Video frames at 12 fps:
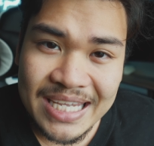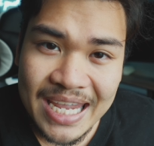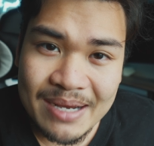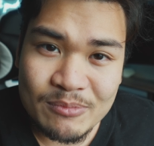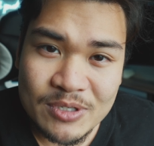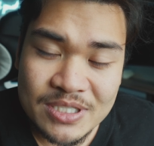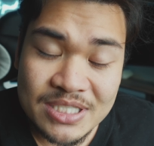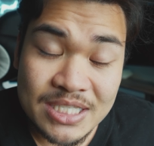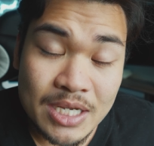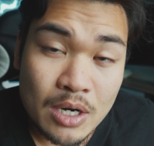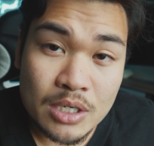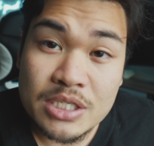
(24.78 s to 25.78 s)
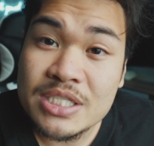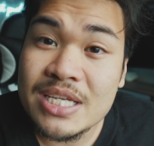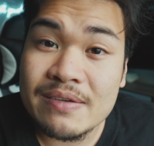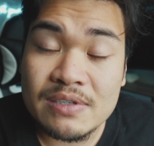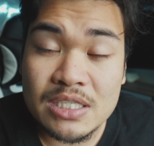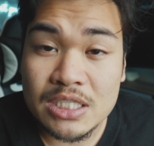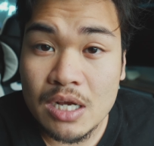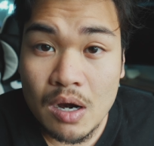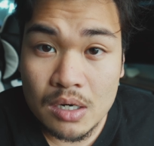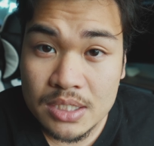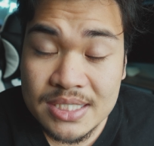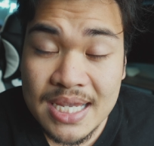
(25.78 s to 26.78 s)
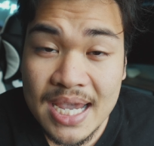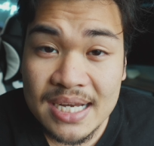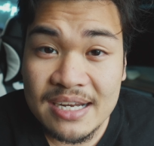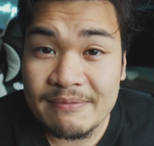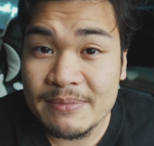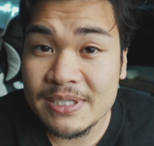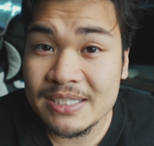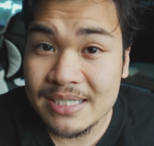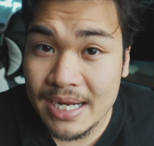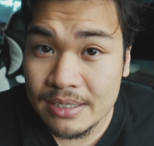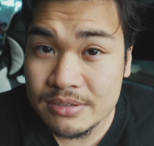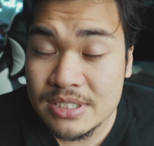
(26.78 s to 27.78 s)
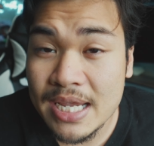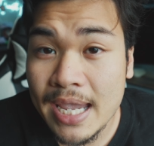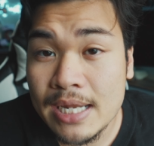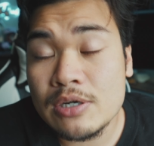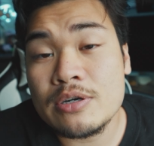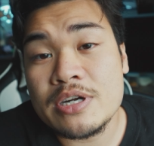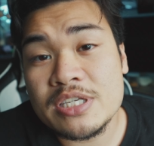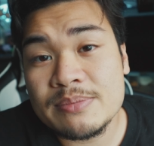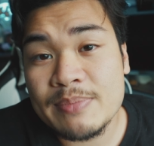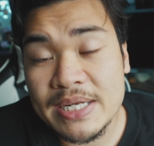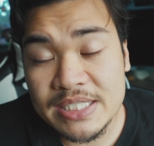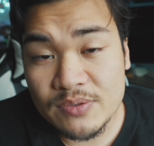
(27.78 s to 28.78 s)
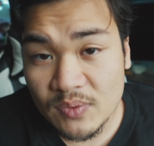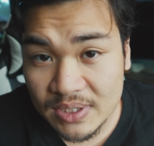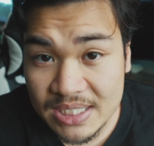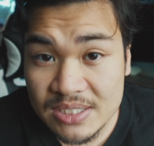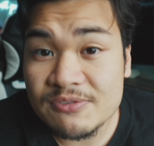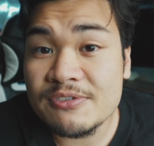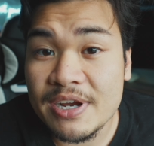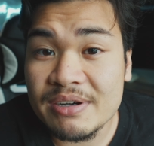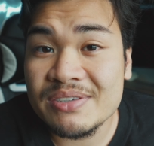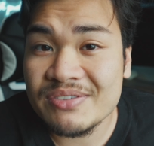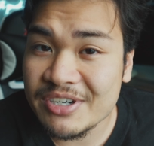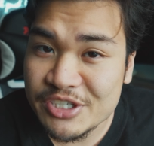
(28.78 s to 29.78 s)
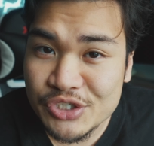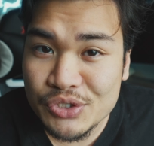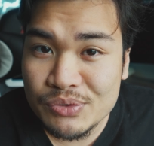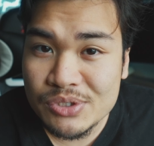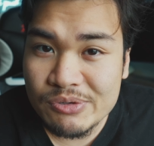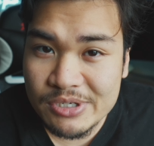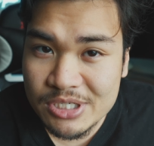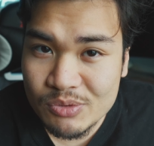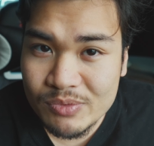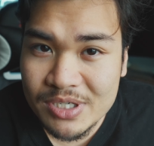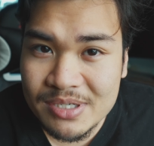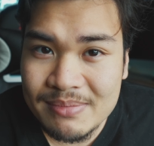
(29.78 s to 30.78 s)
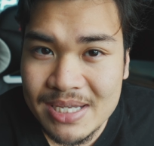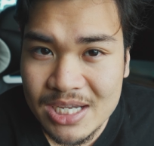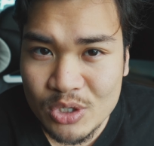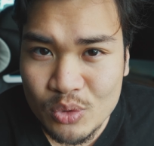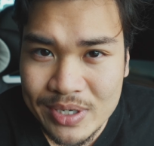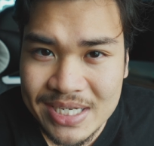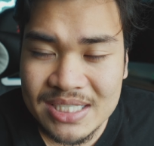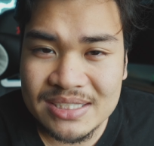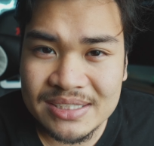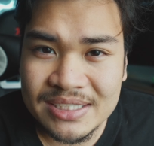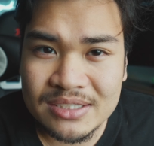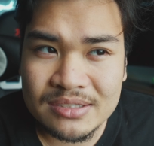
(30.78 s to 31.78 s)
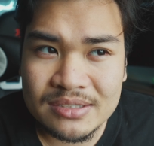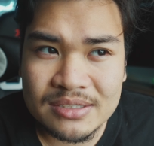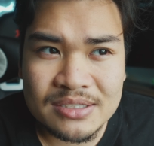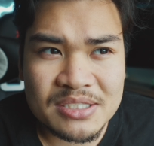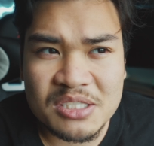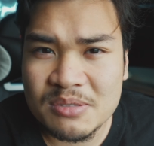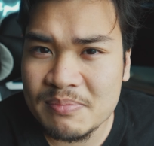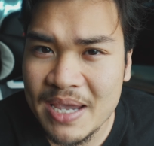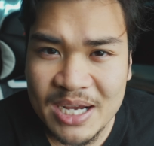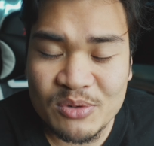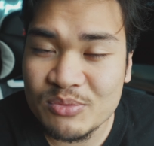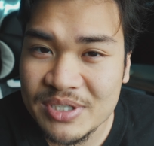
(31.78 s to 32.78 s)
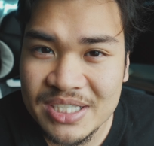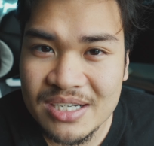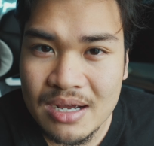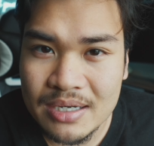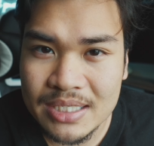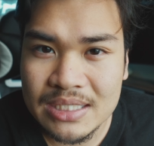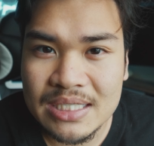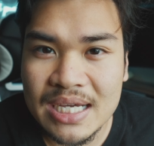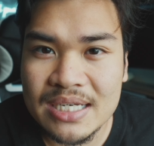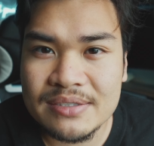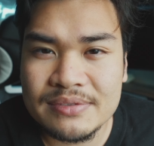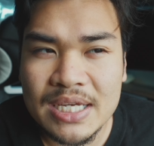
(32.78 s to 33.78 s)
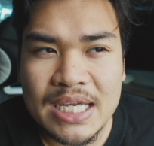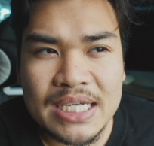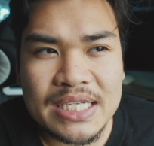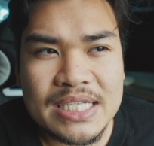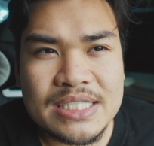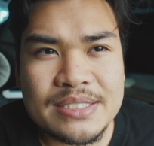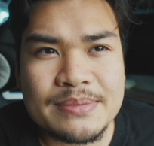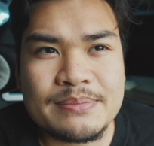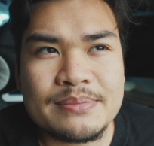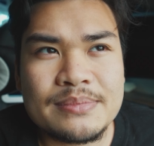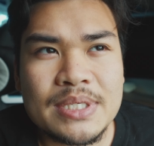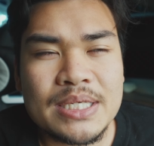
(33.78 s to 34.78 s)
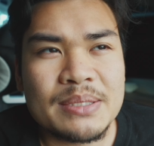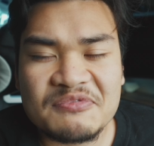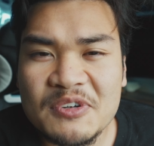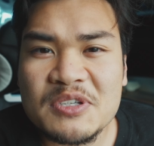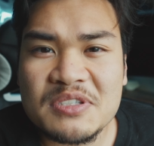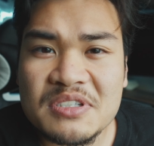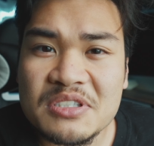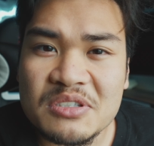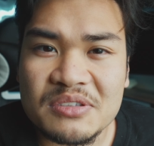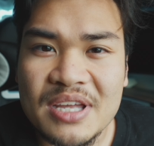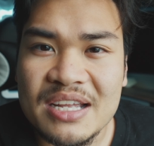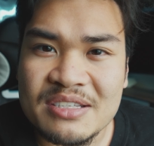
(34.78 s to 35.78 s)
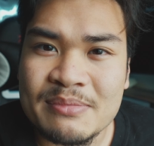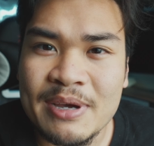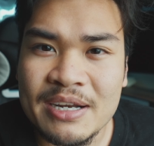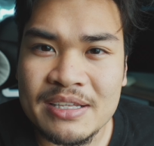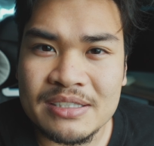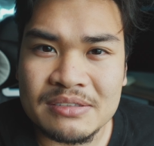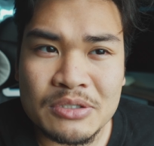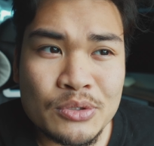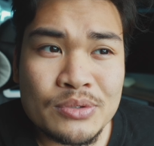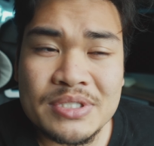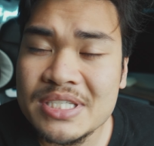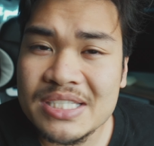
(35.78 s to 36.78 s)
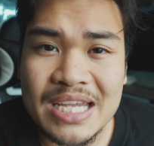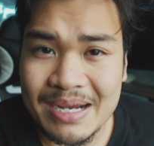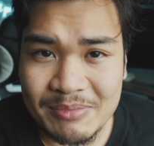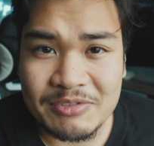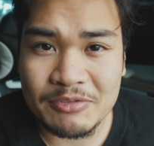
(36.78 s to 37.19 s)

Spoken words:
cameras, the R7 and the R10, have been announced and are expecting release very, very soon. So I just wanted to make a quick little spec read on it and kind of get some first initial thoughts about it. And who is this camera